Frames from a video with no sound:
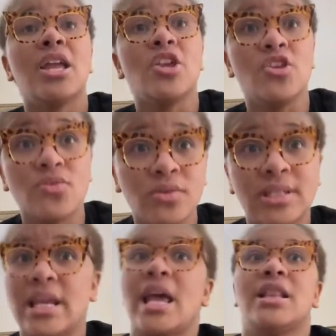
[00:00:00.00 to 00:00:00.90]
you
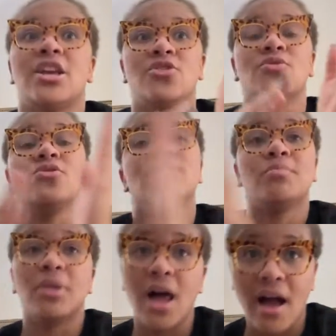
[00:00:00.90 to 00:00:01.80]
said that you
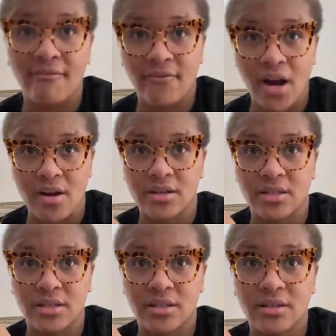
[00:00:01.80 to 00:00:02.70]
use blonde
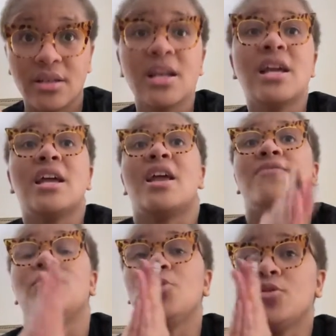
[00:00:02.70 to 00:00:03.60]
first.
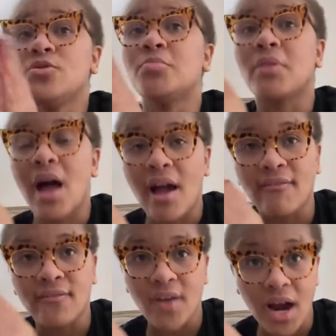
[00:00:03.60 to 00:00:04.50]
If you use
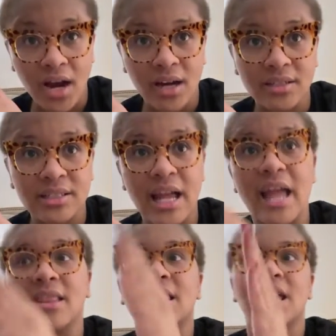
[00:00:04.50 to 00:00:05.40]
blonde first
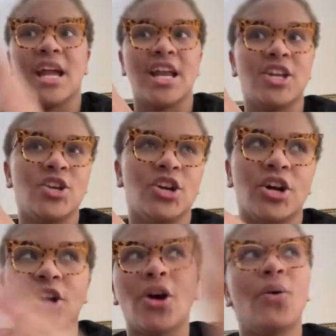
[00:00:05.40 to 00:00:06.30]
and then
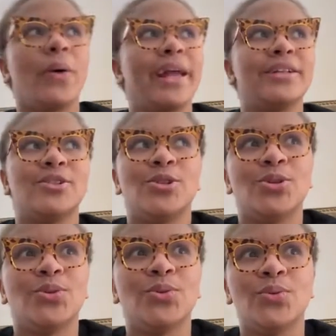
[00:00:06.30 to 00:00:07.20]
you're going
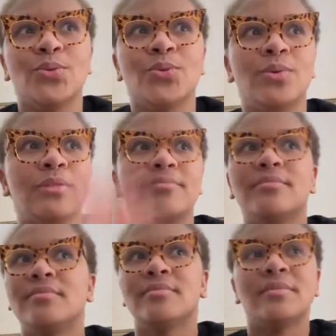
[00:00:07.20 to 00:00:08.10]
to
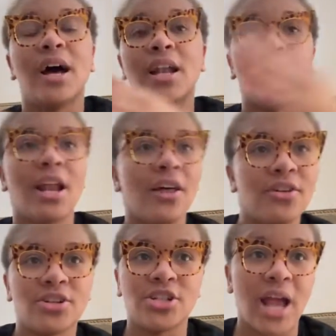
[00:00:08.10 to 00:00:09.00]

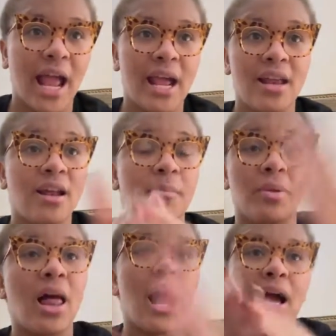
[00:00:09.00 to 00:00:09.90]
another shade,
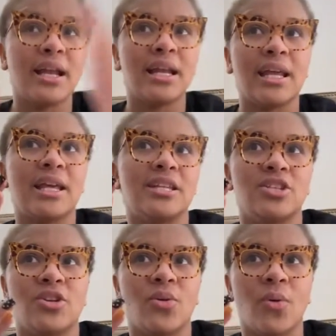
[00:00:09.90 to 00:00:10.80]
blonde
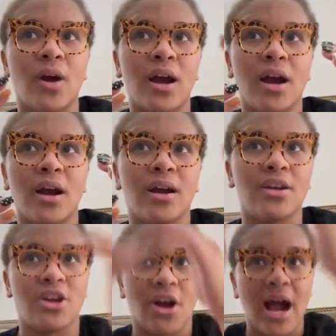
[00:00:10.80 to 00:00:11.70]
is
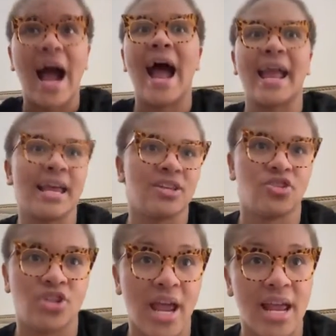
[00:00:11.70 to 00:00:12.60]
your
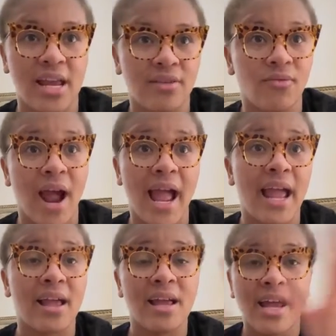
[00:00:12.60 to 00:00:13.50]
highest shade,
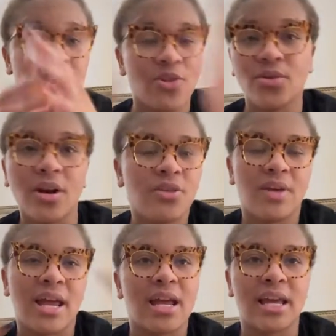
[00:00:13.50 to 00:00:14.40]
right?
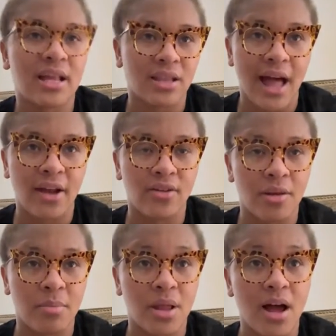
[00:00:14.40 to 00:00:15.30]
You can't get lighter
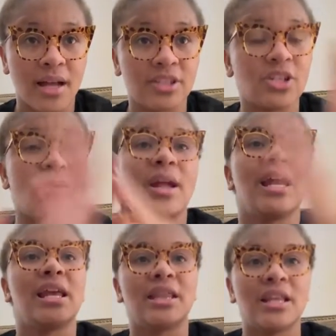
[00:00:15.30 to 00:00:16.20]
than blonde. So
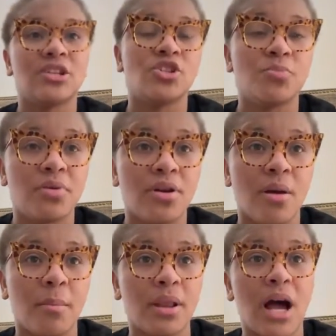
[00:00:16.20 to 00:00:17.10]
anything that you put
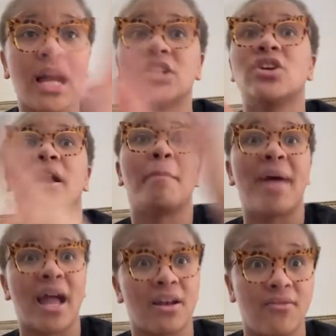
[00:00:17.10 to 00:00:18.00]
on blonde is going to
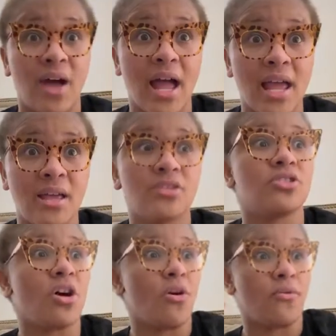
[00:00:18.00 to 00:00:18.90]
magnify it.
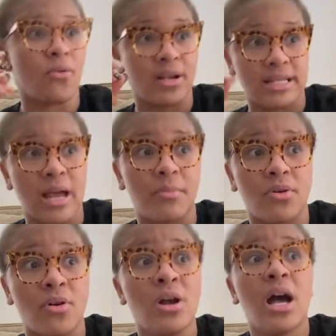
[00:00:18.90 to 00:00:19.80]
So for
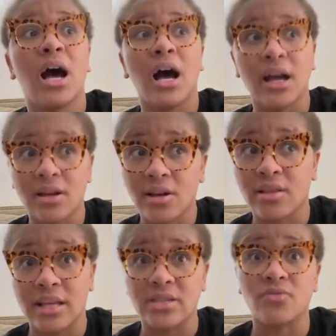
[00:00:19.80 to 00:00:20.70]
example, under
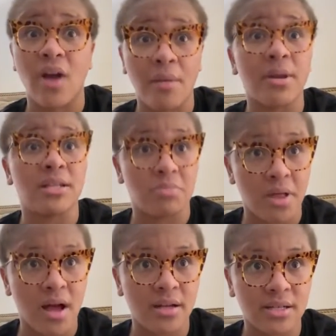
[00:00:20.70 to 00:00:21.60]
this, Robin is
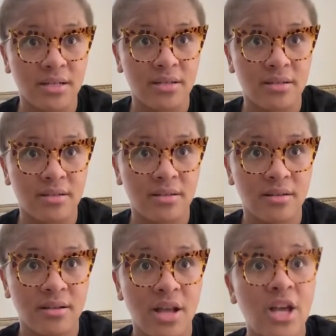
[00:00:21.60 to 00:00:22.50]
blonde.
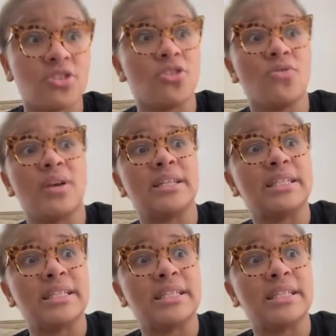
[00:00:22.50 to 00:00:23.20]
So you can